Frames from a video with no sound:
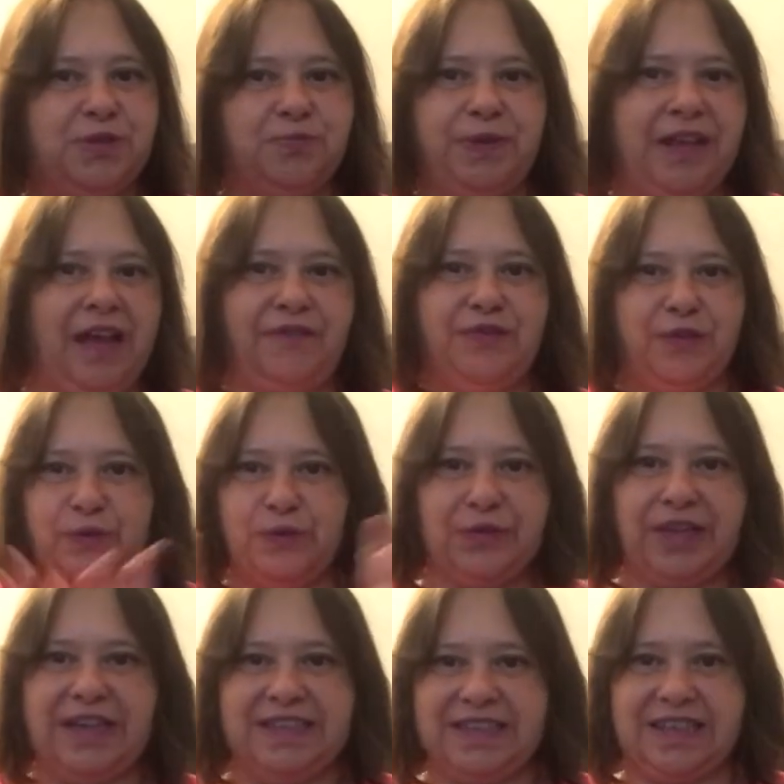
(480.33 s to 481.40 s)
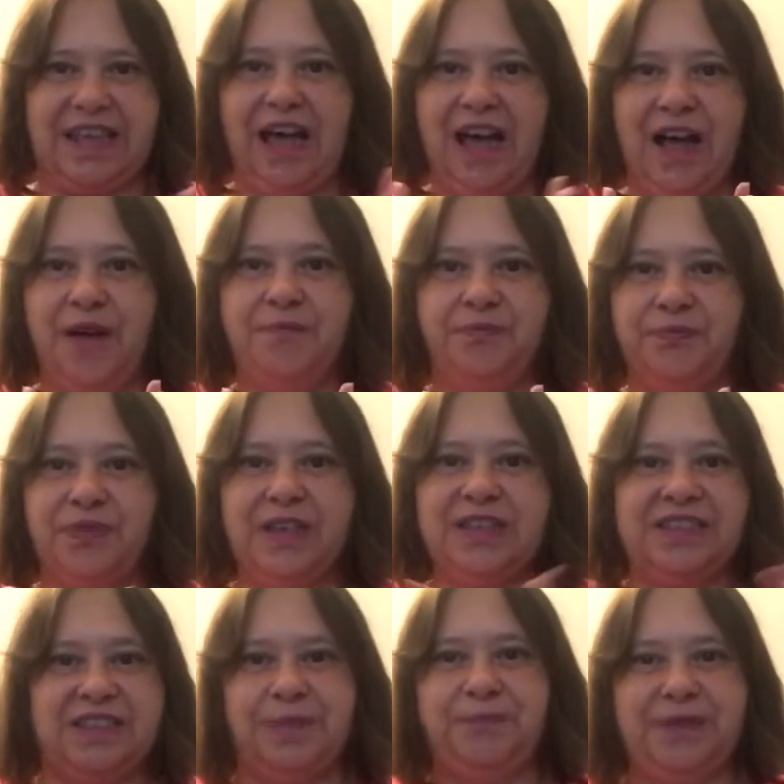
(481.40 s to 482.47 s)
to be having all these
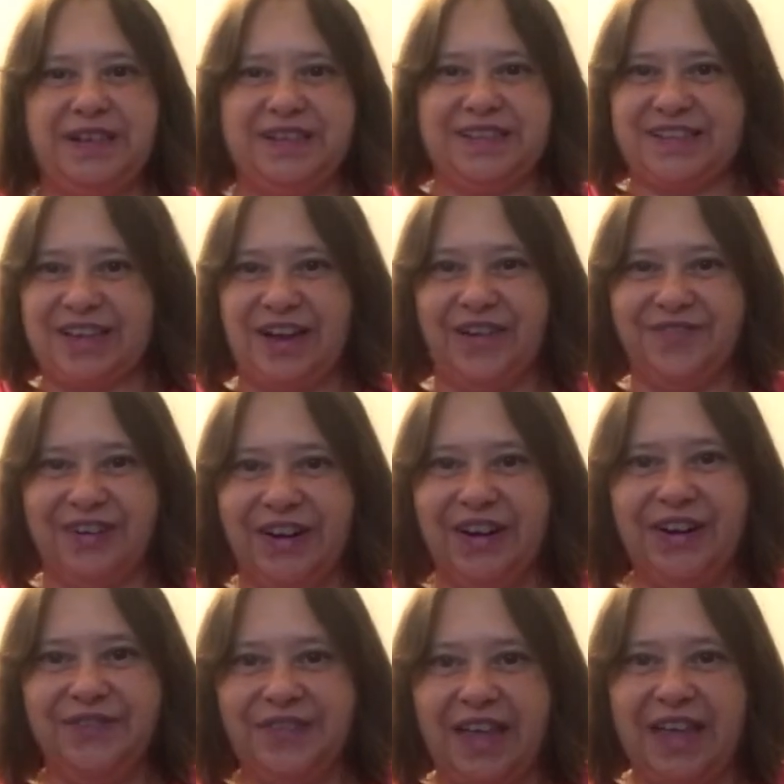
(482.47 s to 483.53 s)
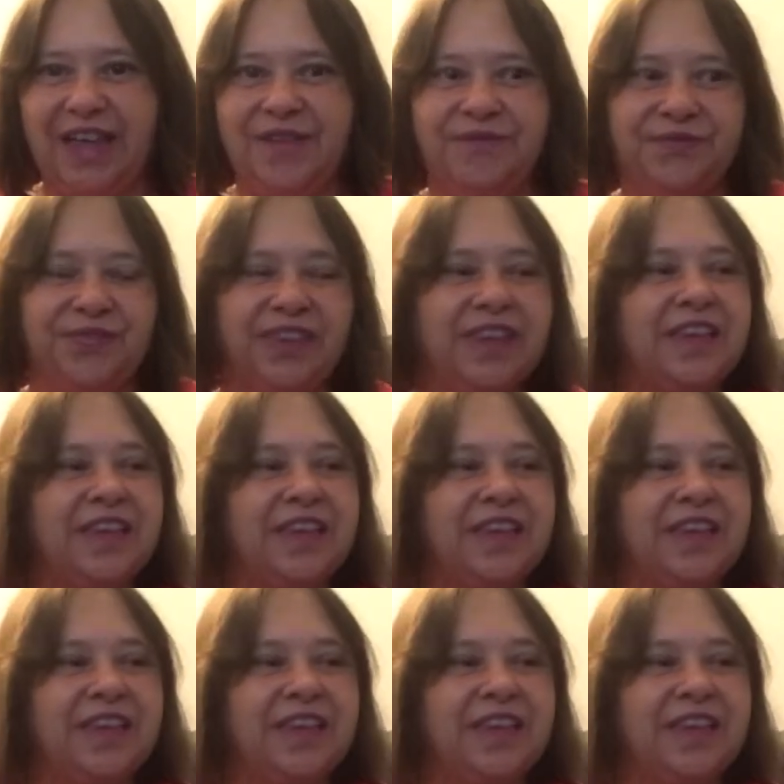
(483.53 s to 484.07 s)
siblings come up, him